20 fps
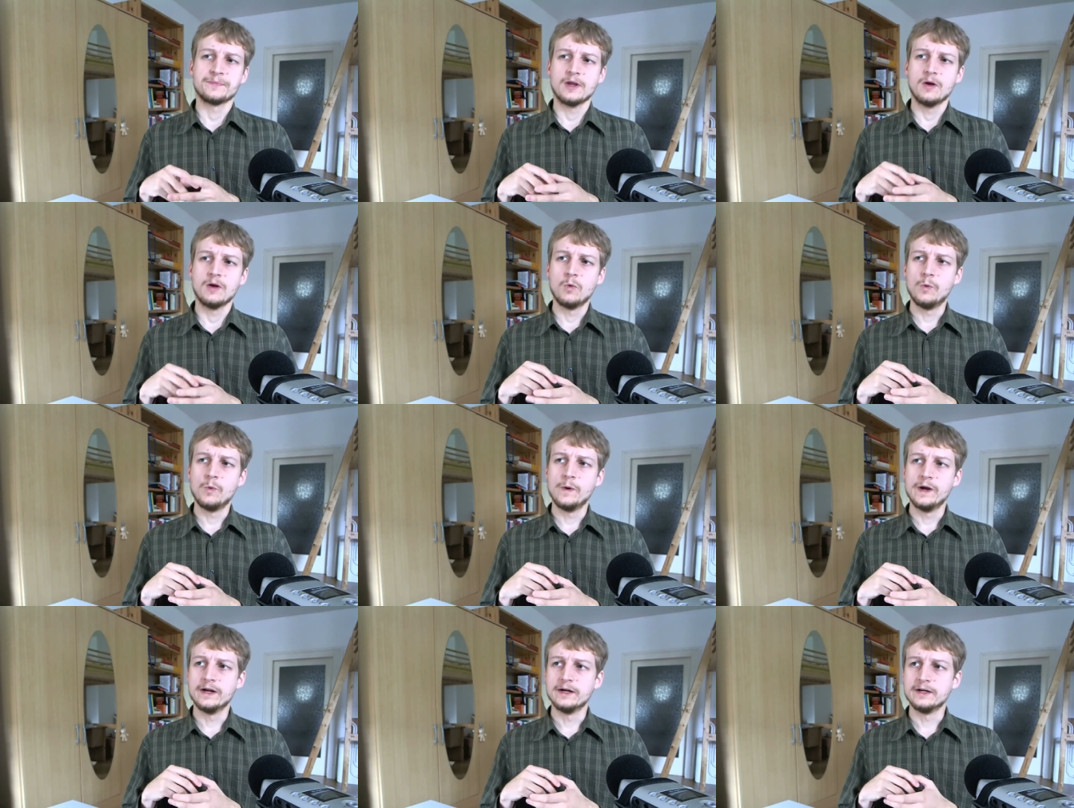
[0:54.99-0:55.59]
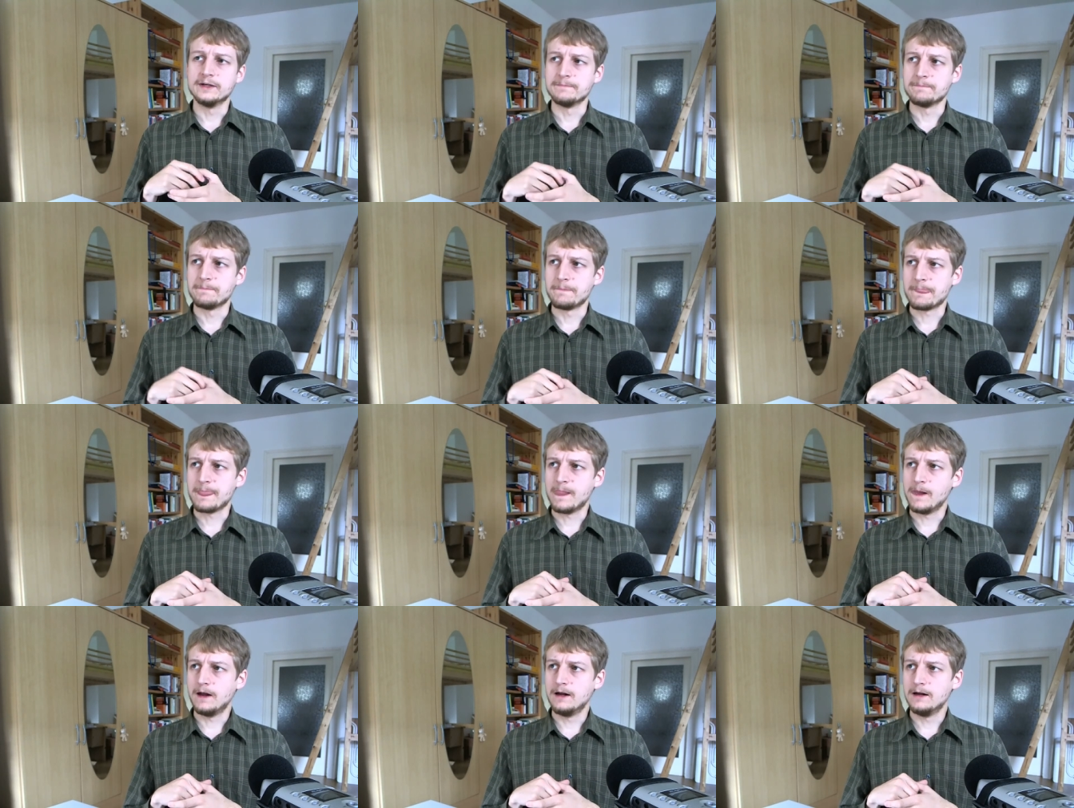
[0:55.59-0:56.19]
where
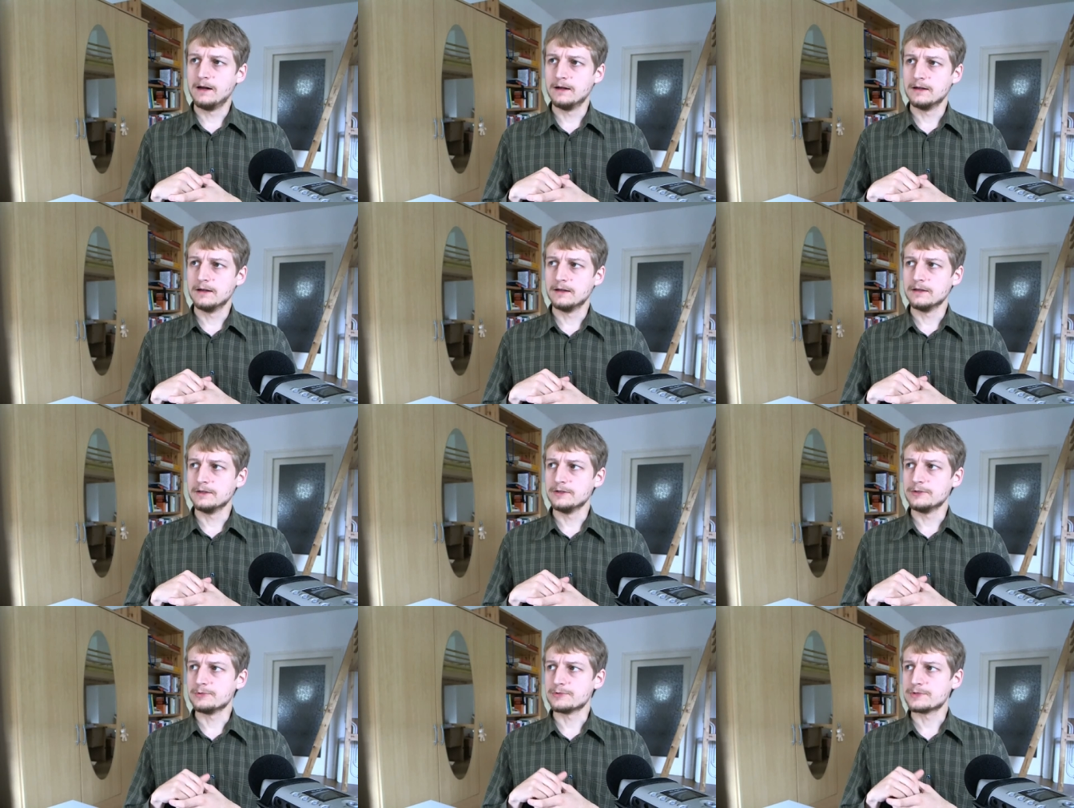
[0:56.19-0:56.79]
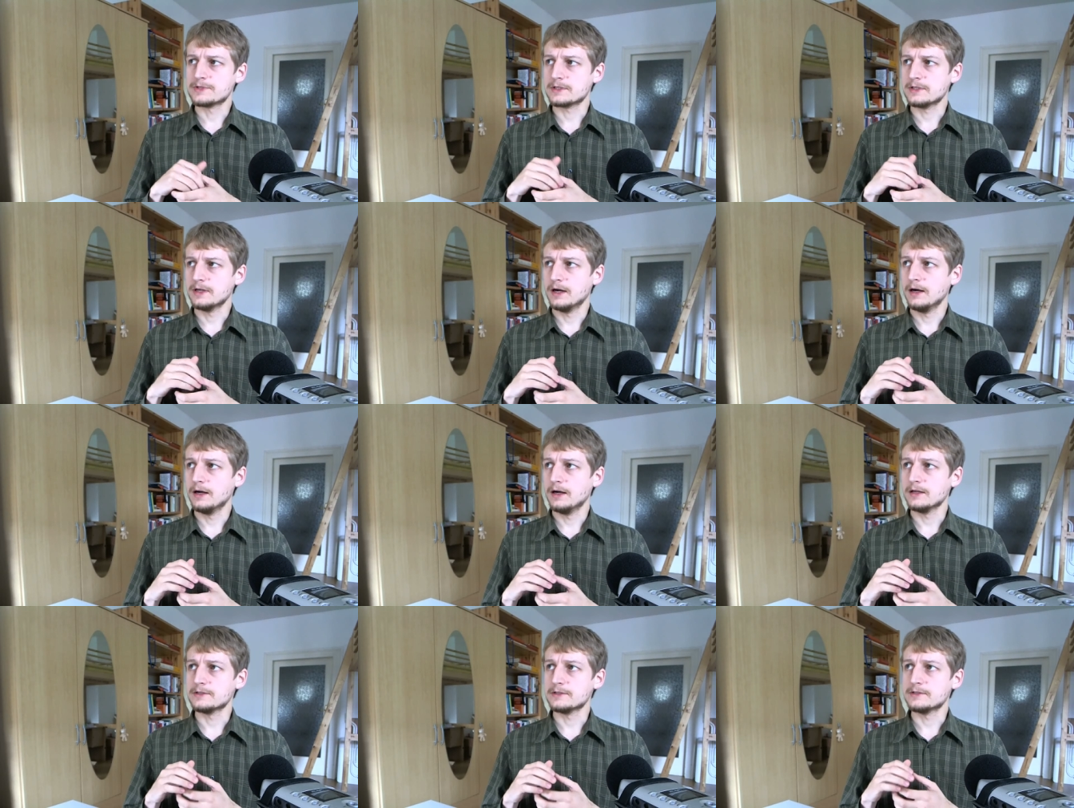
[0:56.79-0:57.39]
you
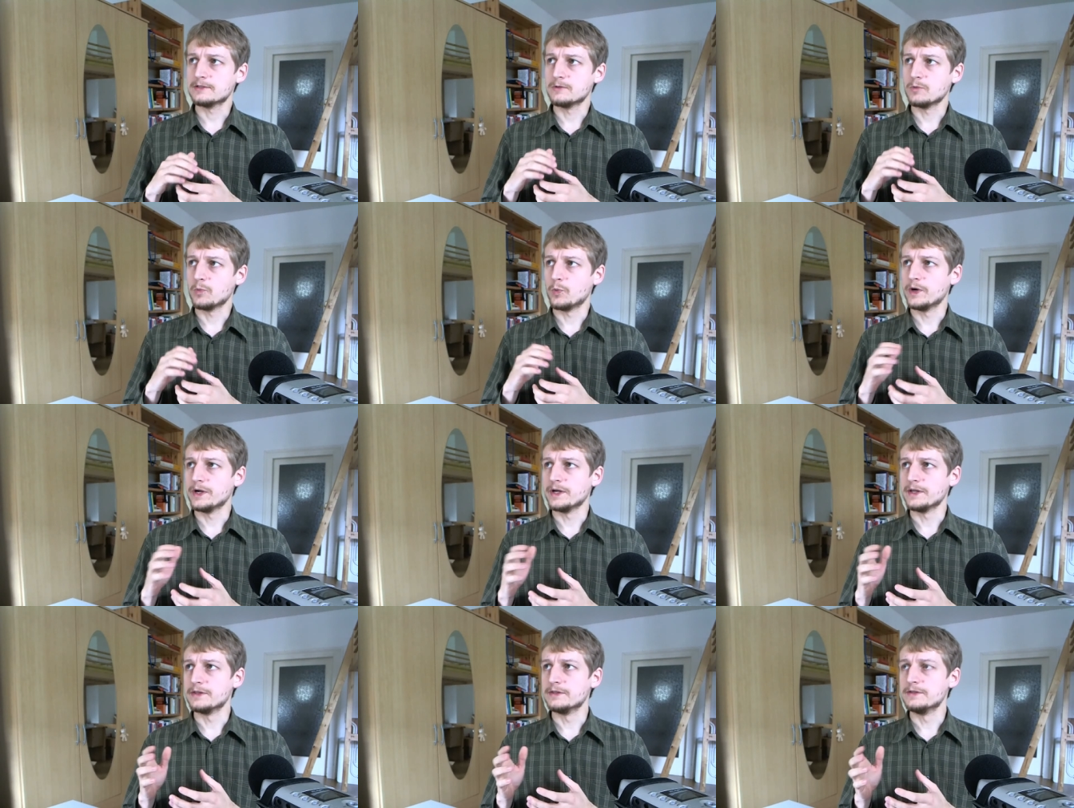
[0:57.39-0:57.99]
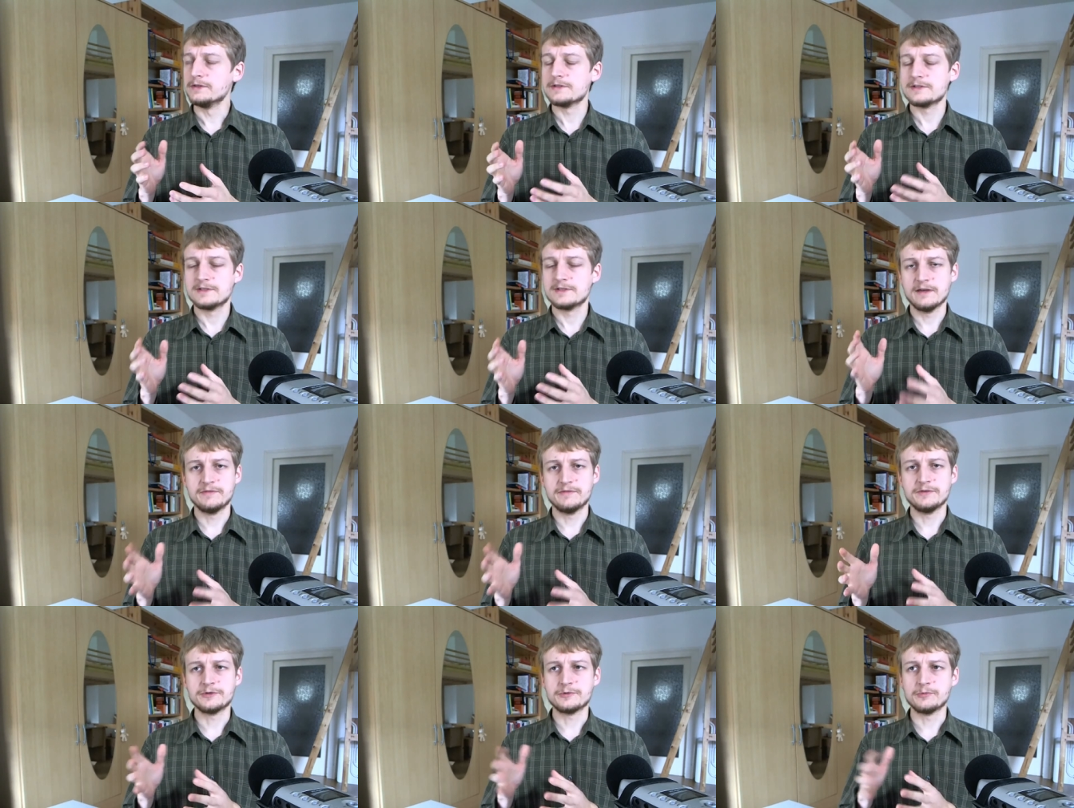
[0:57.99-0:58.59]
start with
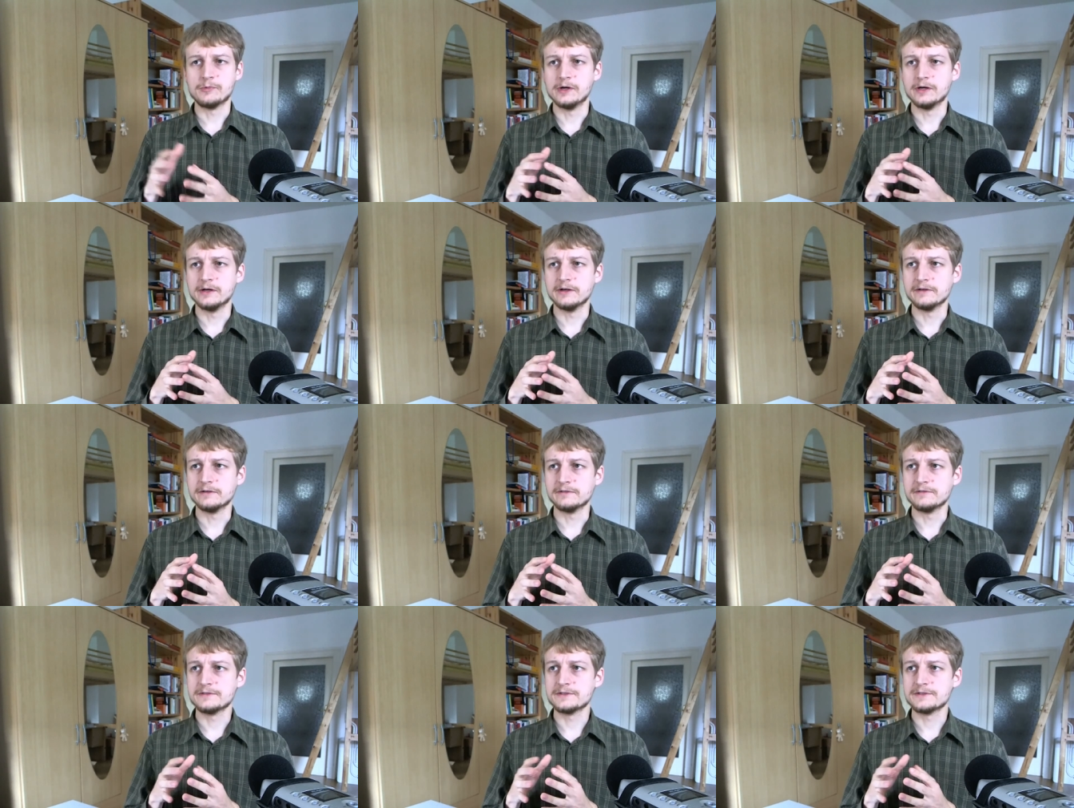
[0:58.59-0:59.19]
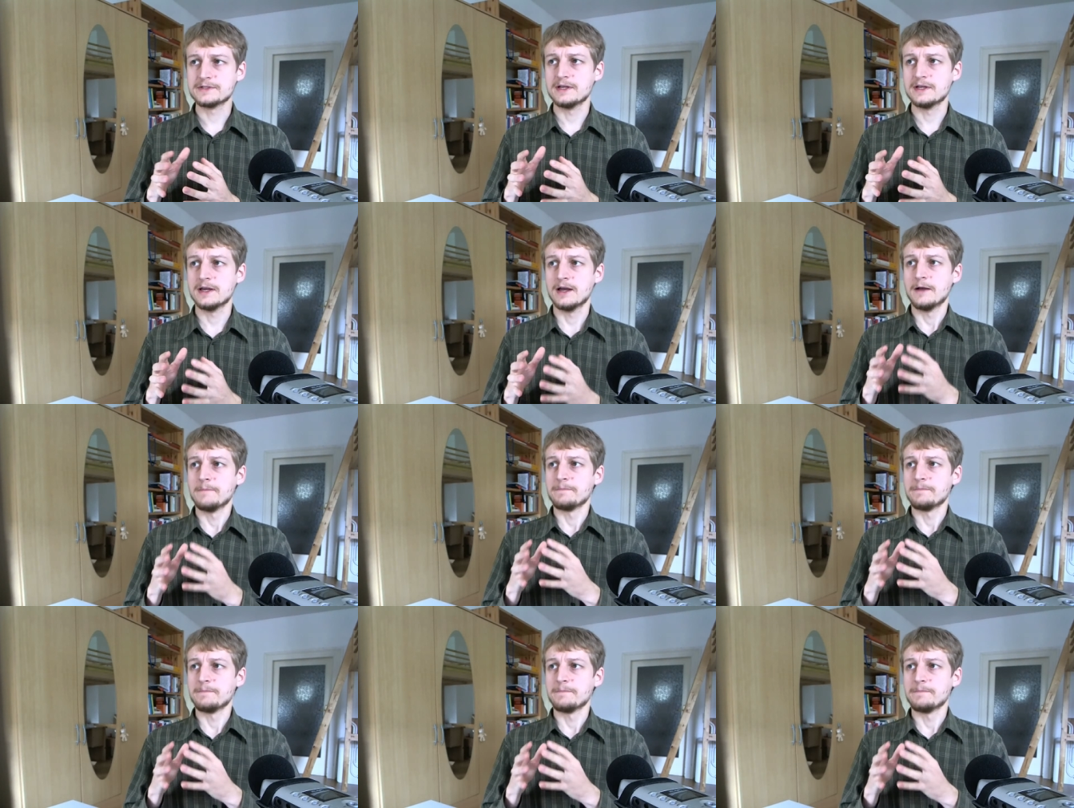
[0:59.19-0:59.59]
7 dwarves